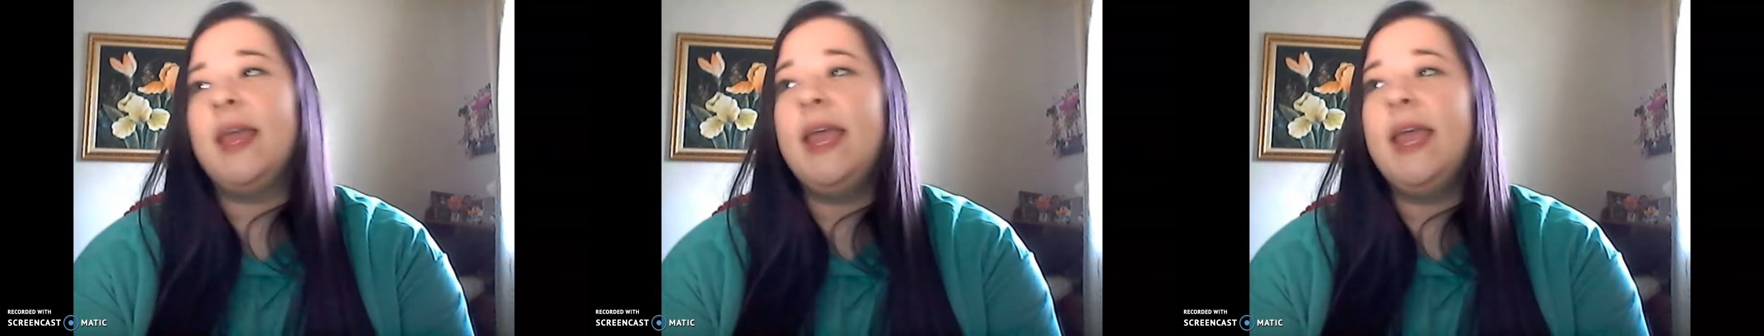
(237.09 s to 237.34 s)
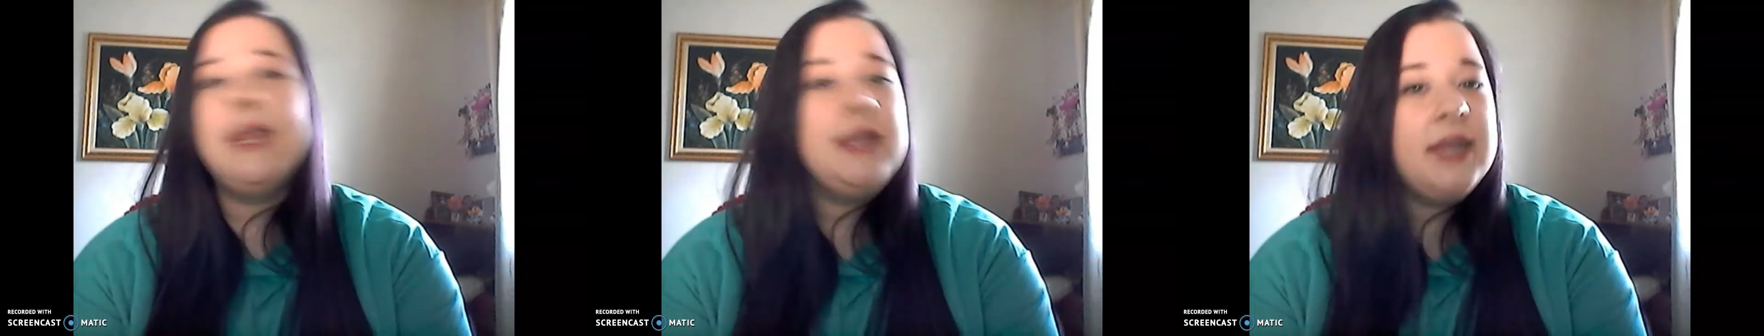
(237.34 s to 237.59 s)

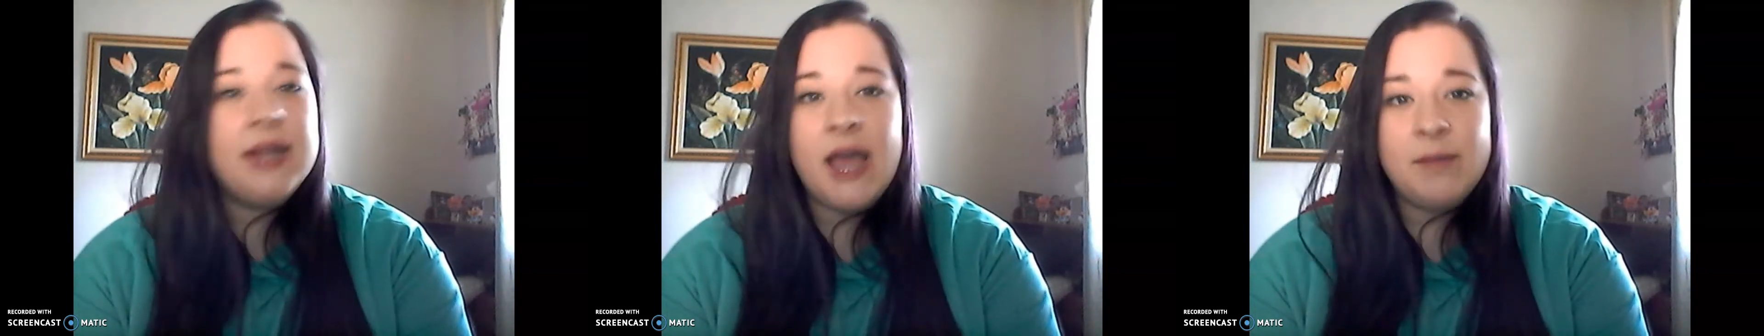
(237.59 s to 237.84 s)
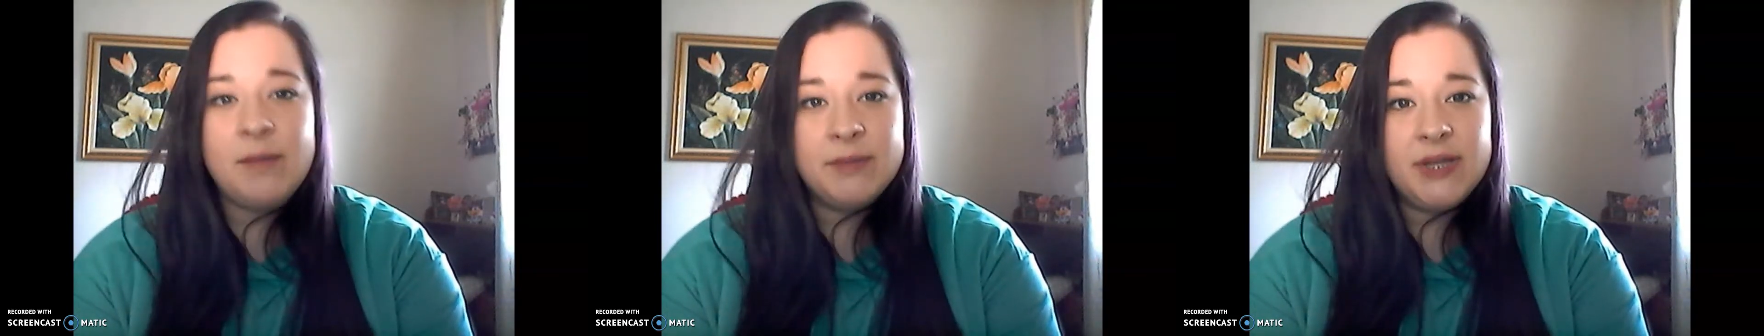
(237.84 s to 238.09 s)

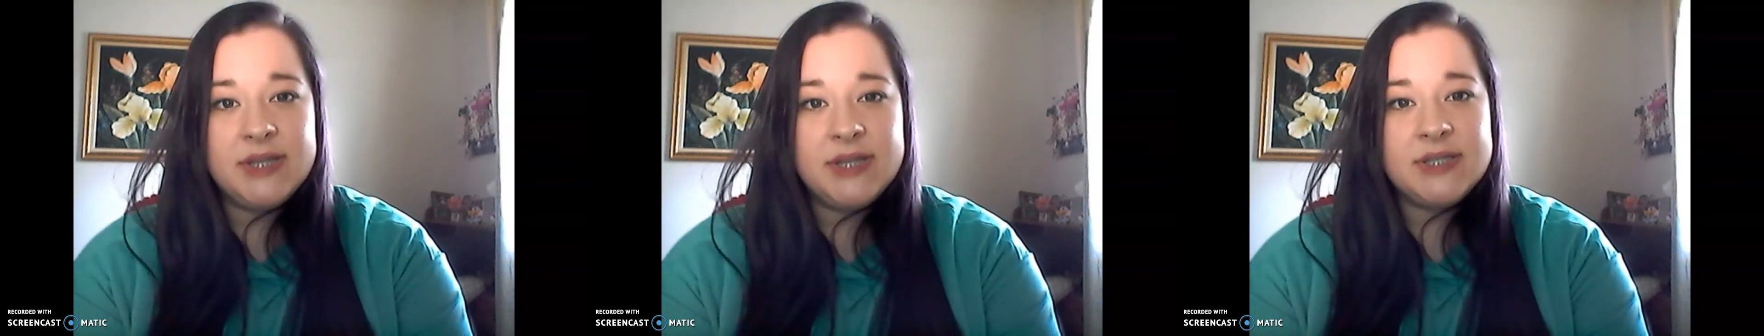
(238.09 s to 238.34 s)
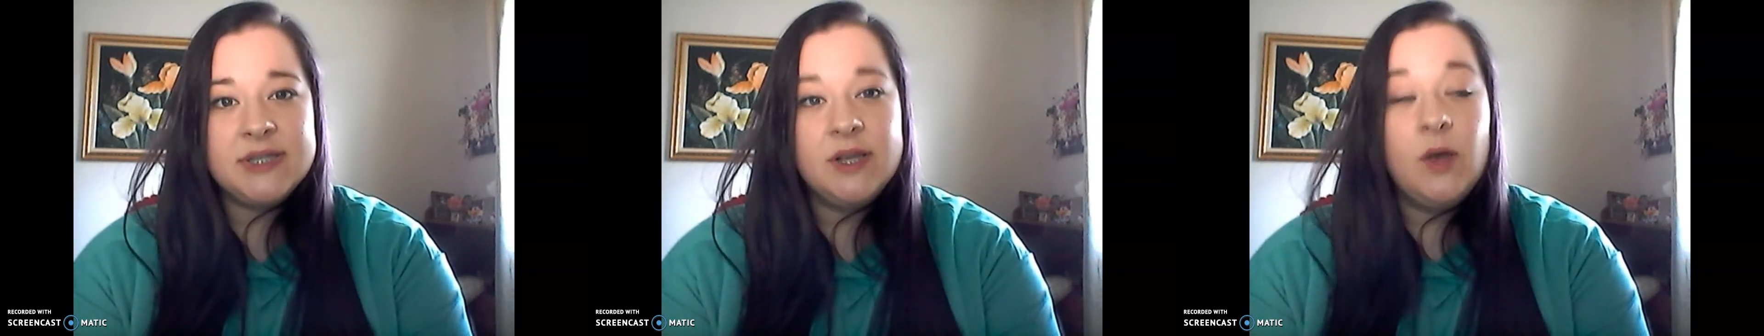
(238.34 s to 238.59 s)

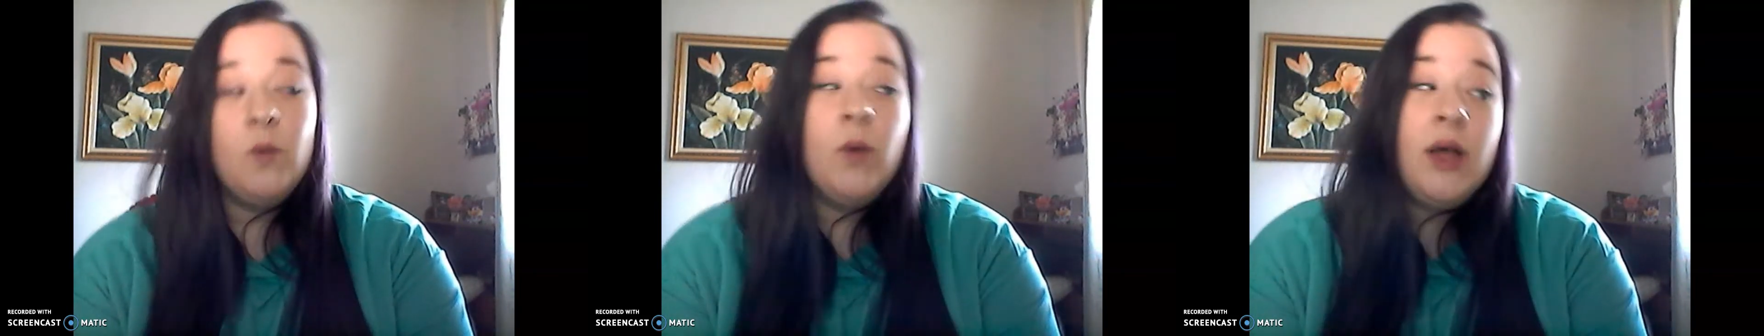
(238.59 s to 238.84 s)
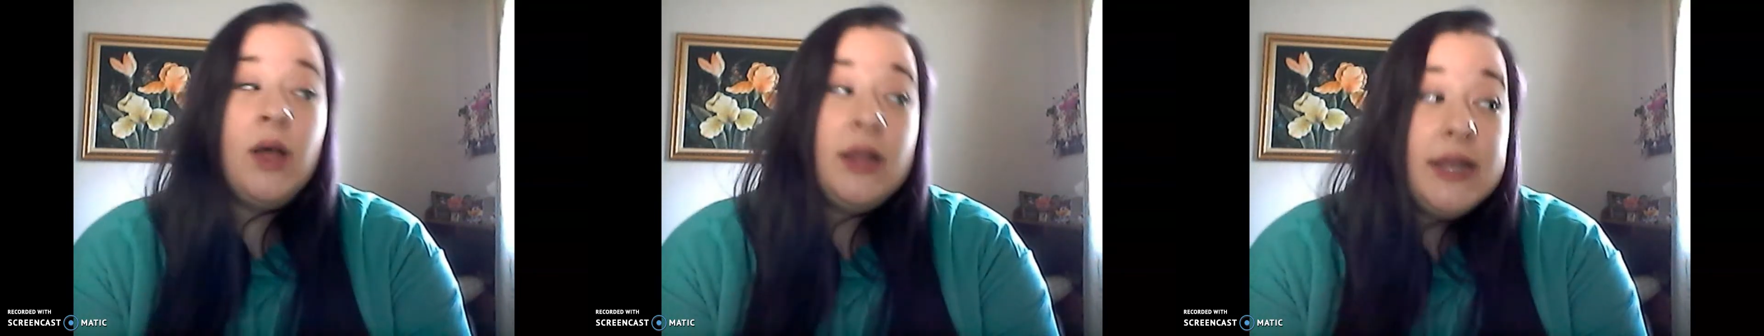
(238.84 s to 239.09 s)
Indianapolis. Well,